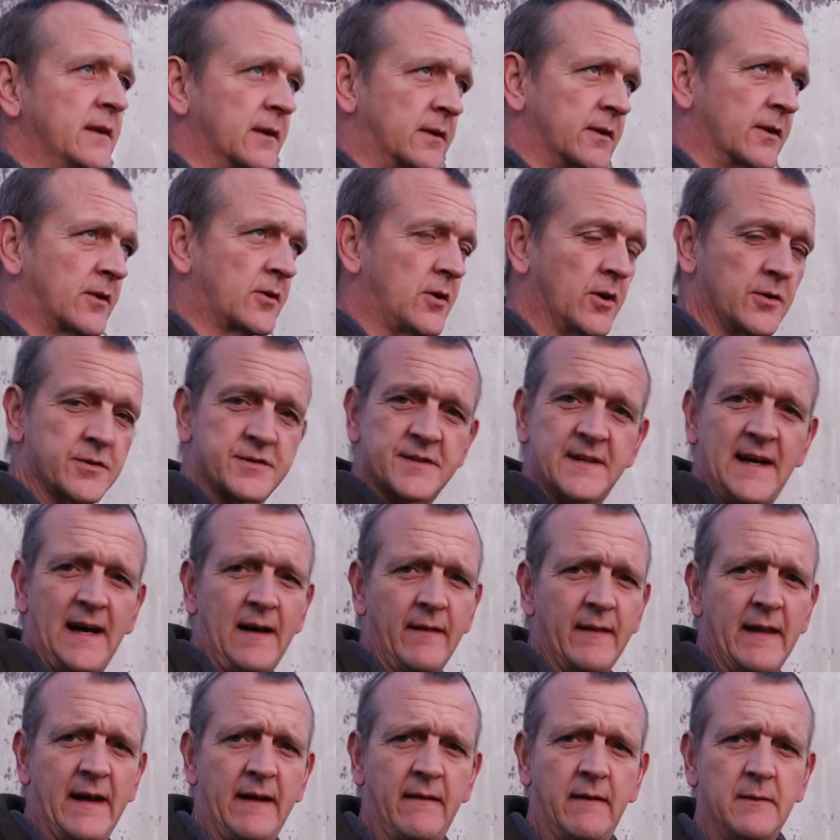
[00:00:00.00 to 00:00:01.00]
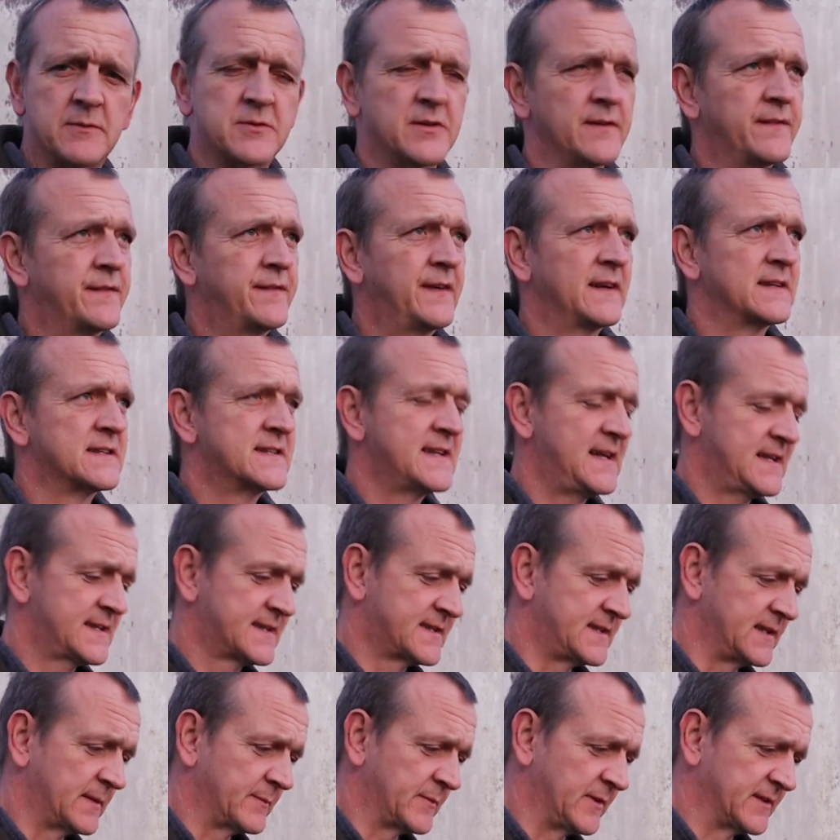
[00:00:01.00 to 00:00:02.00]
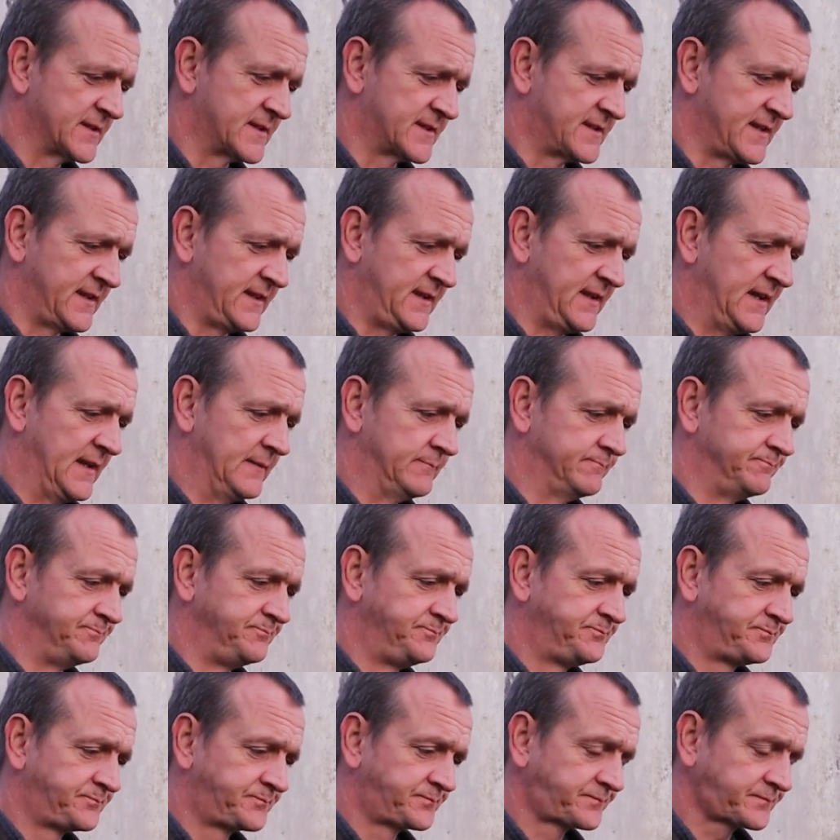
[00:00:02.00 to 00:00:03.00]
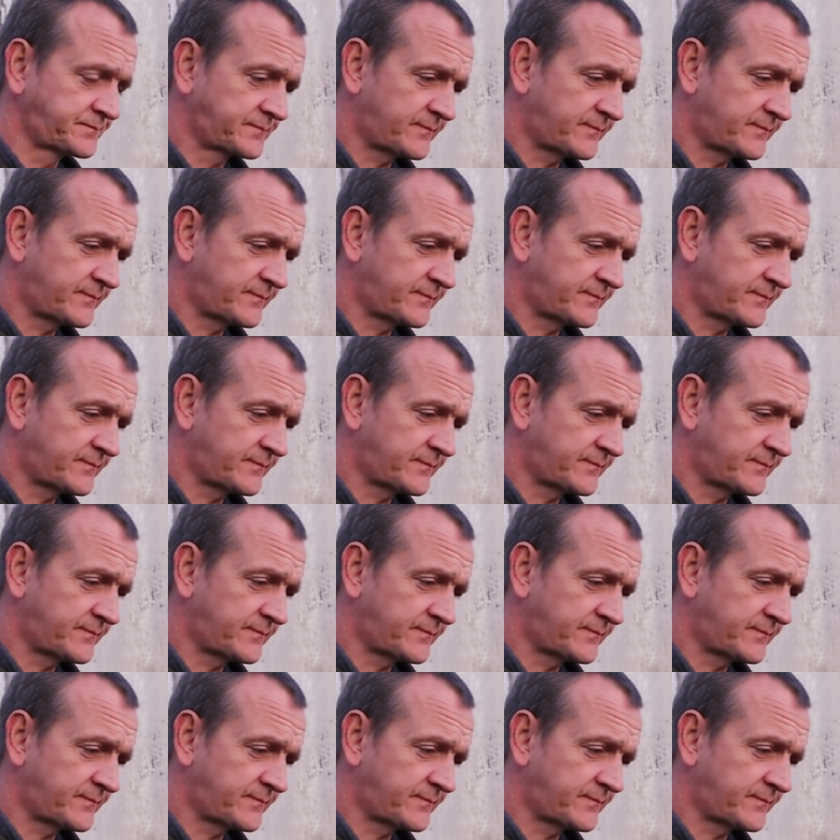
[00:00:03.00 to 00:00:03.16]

I mean, the colours out there are absolutely fantastic, but the